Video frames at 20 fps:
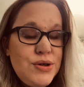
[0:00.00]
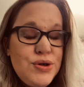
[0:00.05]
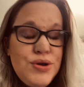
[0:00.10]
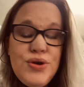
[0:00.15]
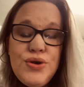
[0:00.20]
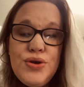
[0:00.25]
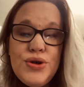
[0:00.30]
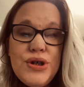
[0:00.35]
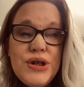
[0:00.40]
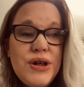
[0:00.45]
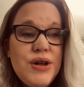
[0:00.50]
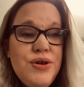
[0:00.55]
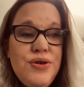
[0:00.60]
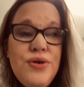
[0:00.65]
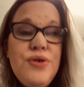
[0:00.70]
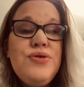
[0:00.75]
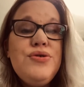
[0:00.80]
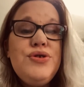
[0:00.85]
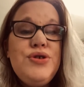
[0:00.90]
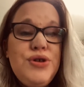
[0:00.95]
could I
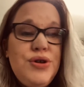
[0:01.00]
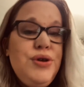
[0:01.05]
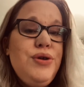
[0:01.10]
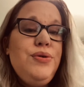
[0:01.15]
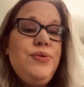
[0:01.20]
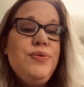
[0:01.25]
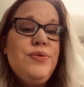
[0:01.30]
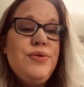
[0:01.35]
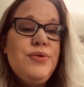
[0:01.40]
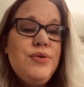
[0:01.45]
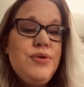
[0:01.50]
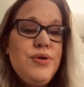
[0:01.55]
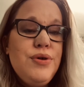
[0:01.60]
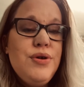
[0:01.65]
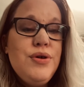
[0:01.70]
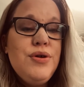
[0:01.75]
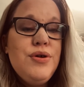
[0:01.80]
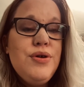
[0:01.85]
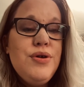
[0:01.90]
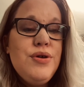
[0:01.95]
not do
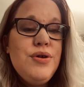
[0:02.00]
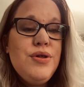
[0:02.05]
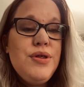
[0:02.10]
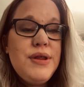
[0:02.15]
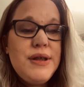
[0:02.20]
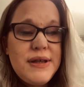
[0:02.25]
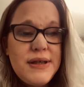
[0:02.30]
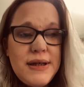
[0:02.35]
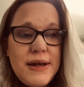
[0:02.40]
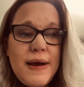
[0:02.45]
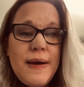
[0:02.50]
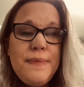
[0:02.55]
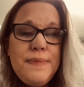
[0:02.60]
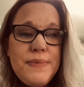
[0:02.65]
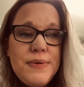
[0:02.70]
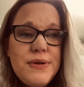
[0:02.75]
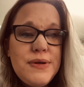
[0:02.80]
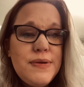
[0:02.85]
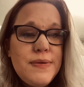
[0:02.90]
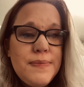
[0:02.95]
the
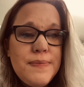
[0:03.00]
steps?